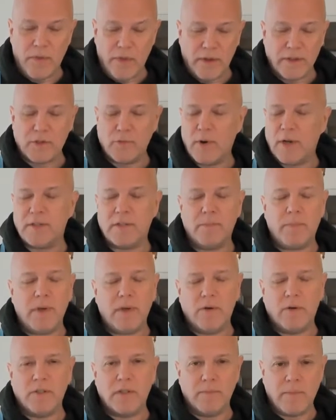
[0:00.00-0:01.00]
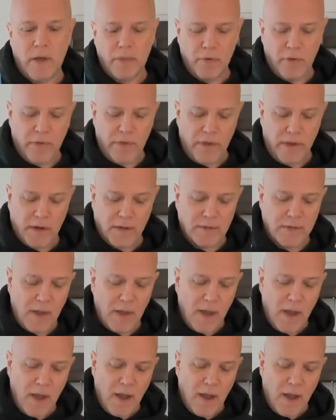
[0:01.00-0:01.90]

this recipe or some other things.